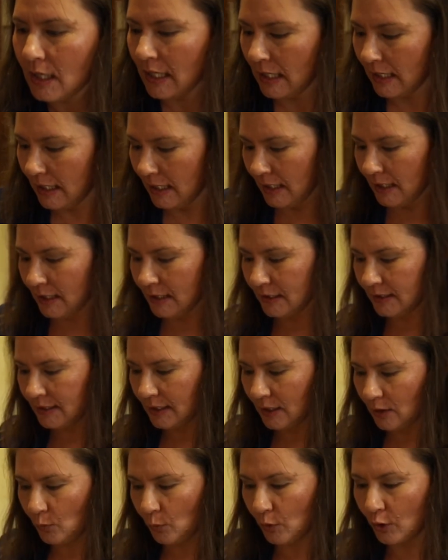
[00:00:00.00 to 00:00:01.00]
is
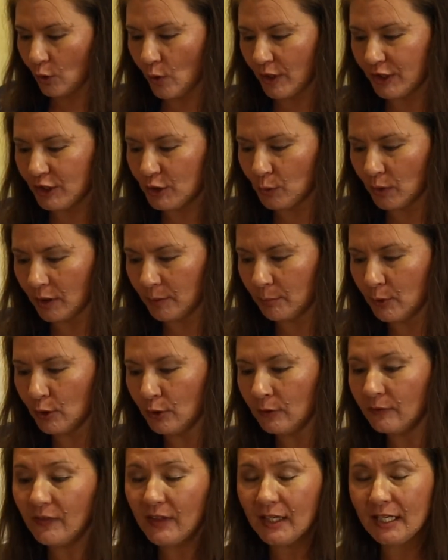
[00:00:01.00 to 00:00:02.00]
we're going to
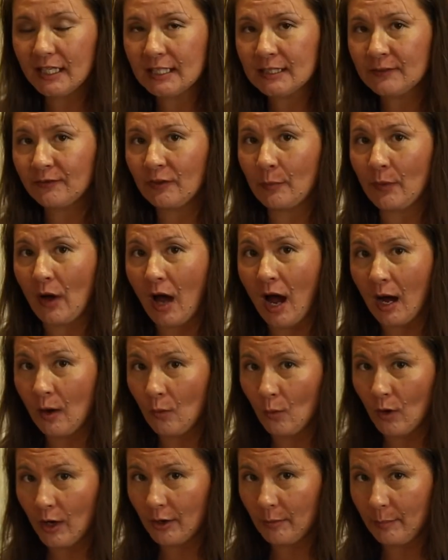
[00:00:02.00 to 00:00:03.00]
remove these from the hot
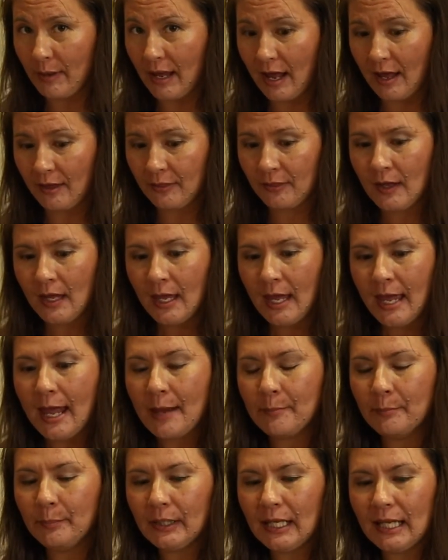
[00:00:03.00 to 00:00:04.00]
water bath
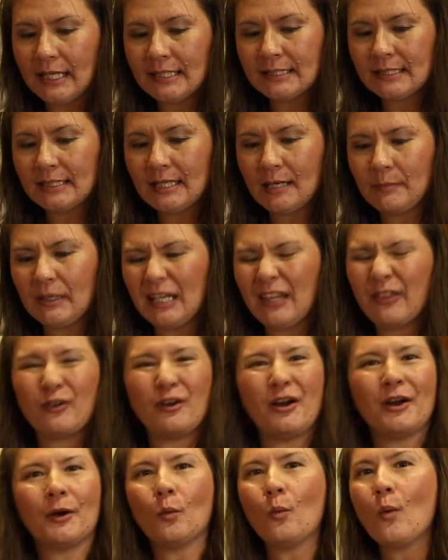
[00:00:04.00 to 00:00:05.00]
and place them either
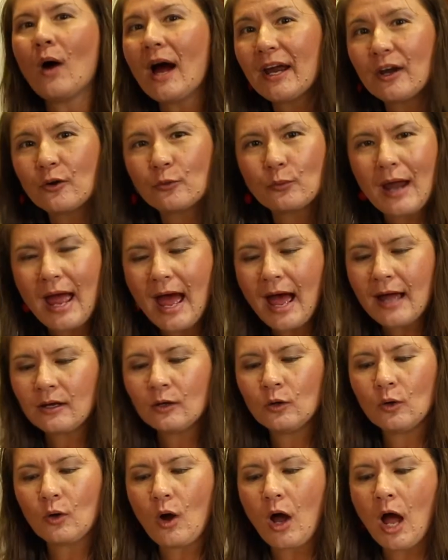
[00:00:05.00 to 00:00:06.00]
on a wire rack.
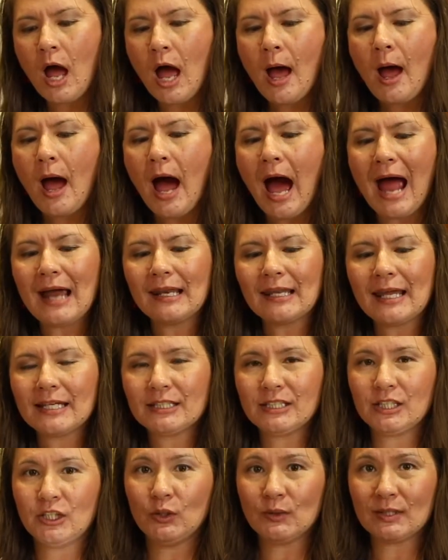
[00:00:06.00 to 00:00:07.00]
I like
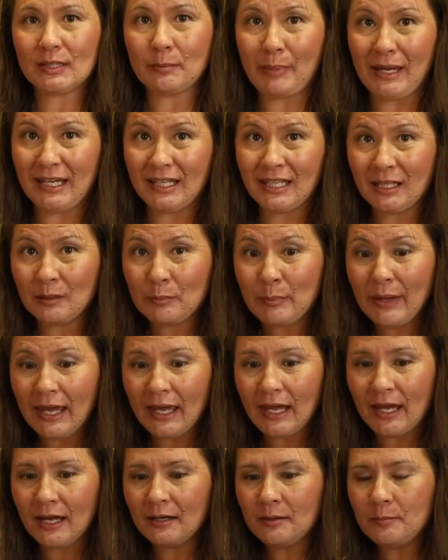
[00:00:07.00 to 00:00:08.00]
to use a baking
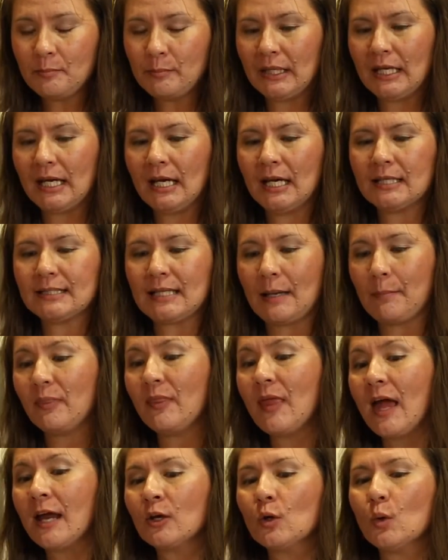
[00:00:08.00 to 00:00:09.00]
pan because I'm
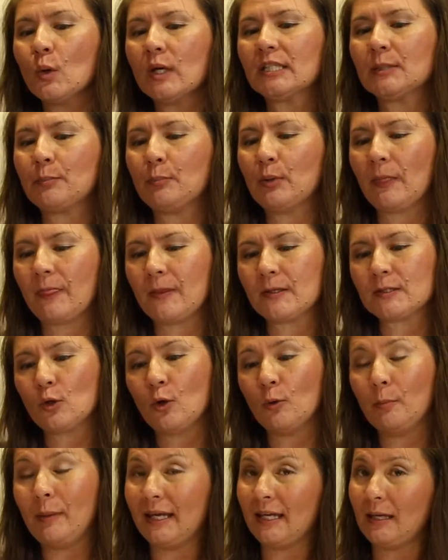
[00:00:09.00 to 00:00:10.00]
then going to put this
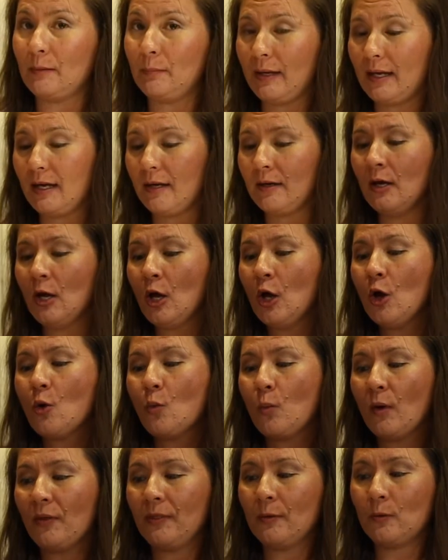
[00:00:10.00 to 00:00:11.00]
whole baking pan
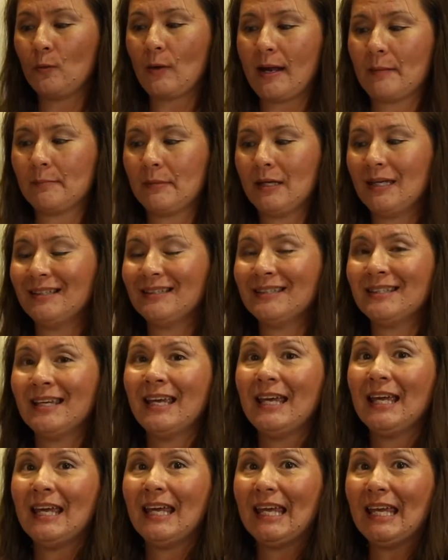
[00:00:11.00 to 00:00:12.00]
with the ramekins
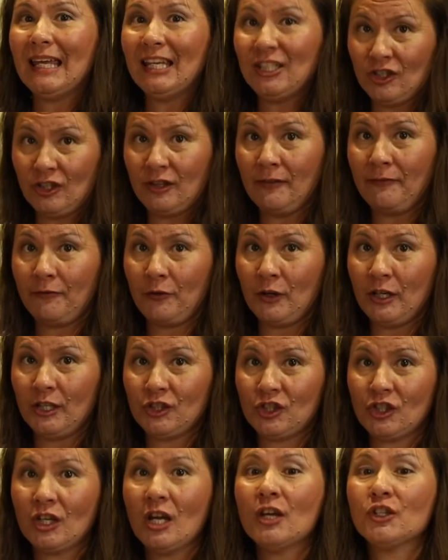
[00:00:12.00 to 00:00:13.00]
into the
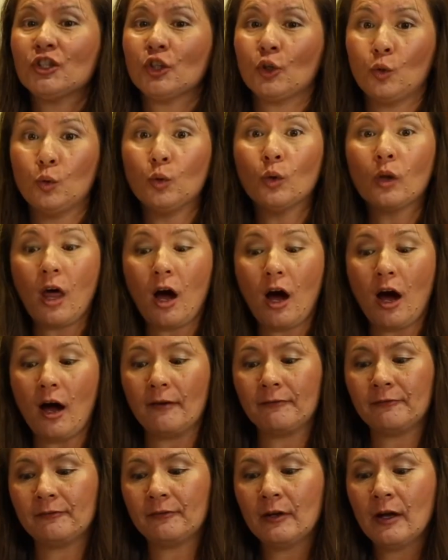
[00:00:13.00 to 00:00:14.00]
fridge to cool
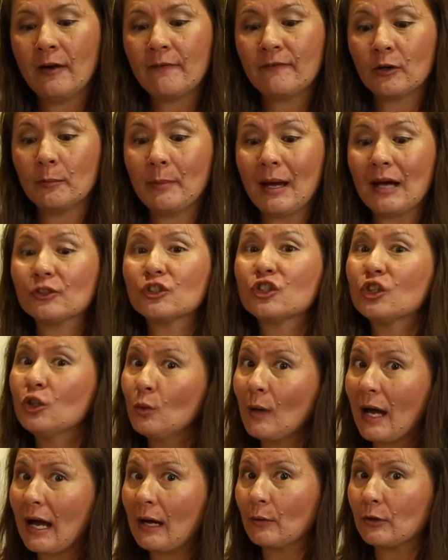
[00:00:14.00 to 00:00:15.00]
off for about 2
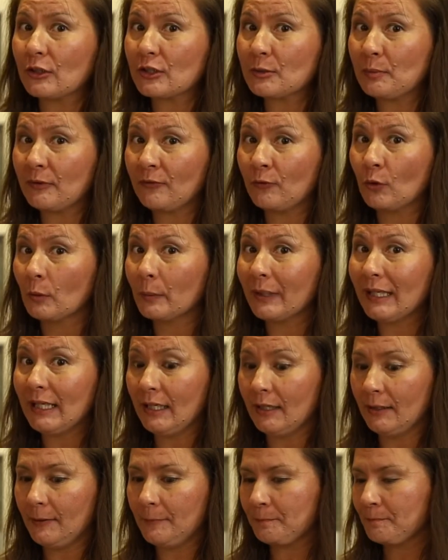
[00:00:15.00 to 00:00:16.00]
hours before we
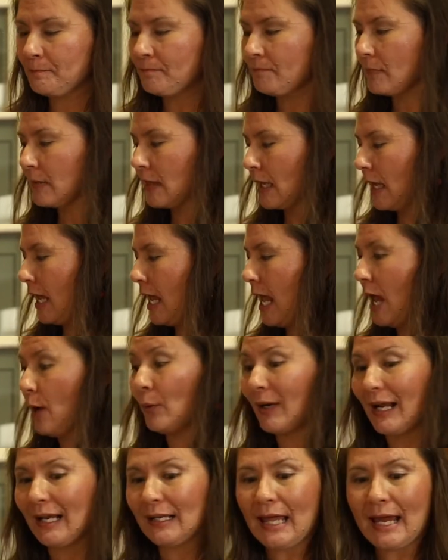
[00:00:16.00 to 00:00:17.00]
eat it. And
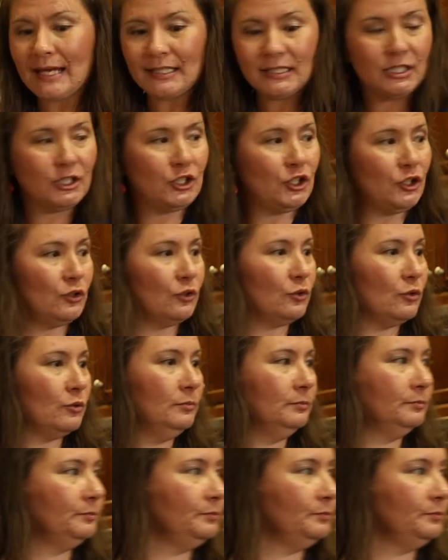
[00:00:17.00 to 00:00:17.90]
what I like to do